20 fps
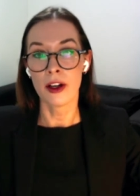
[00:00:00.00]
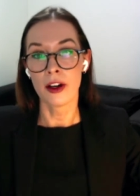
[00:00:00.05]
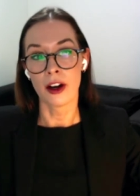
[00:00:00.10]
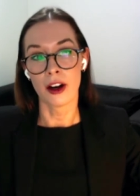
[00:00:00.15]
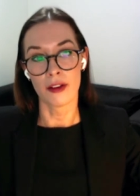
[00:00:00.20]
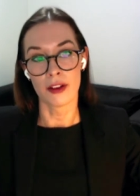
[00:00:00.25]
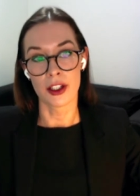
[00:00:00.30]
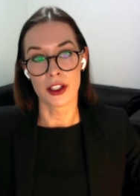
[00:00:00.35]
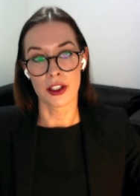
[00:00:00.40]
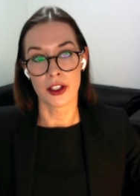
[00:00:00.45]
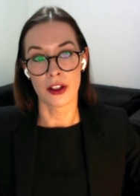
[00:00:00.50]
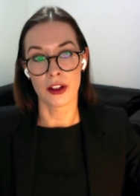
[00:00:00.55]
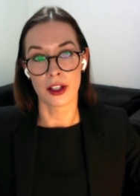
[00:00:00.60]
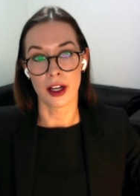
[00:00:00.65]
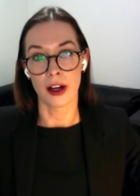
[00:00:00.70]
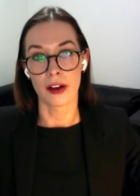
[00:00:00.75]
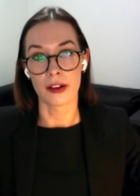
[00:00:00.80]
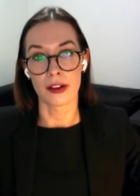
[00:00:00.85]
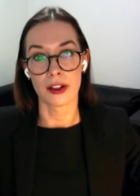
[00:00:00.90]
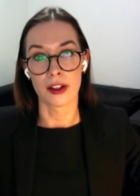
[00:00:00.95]
of the
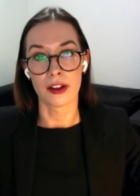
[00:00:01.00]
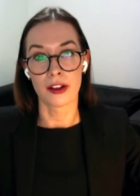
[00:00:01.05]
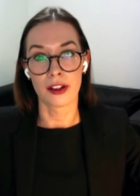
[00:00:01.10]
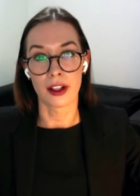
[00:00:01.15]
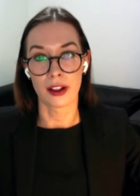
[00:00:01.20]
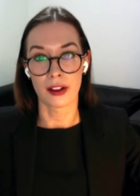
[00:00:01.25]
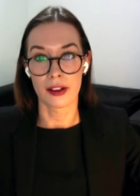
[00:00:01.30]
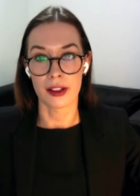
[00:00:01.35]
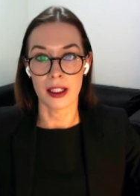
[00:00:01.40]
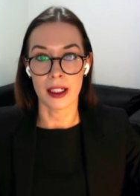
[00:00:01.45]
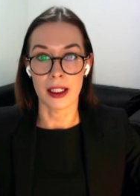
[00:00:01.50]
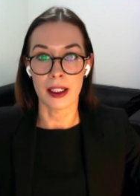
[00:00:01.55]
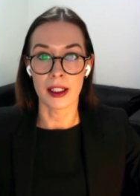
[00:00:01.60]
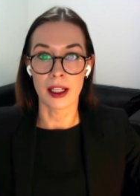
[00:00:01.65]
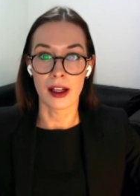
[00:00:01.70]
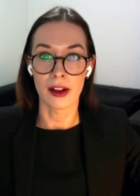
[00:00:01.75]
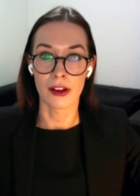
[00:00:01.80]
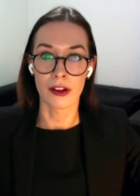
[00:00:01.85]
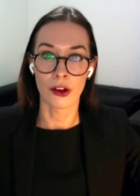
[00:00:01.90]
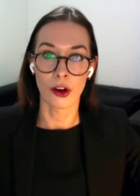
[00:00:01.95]
2016
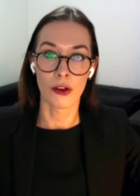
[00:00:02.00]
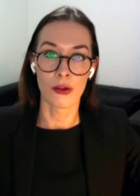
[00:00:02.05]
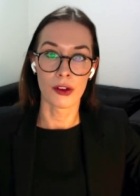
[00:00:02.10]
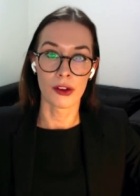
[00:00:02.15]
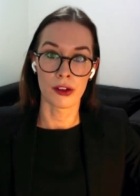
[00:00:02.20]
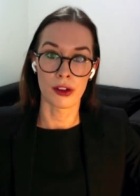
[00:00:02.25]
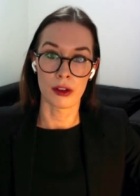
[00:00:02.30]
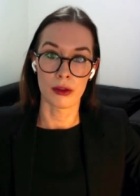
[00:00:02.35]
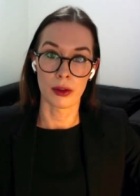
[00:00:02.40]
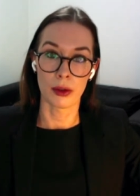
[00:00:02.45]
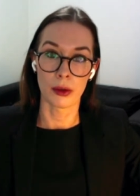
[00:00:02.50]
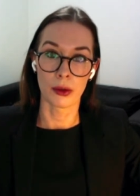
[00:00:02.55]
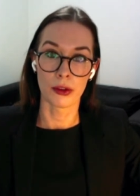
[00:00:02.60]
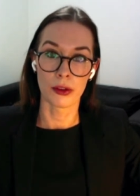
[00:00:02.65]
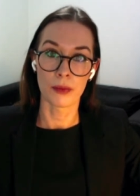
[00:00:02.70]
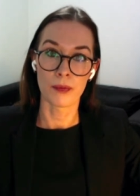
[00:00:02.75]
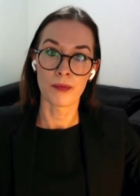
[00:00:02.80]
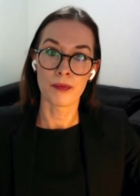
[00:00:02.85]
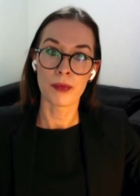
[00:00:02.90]
insolvency rules.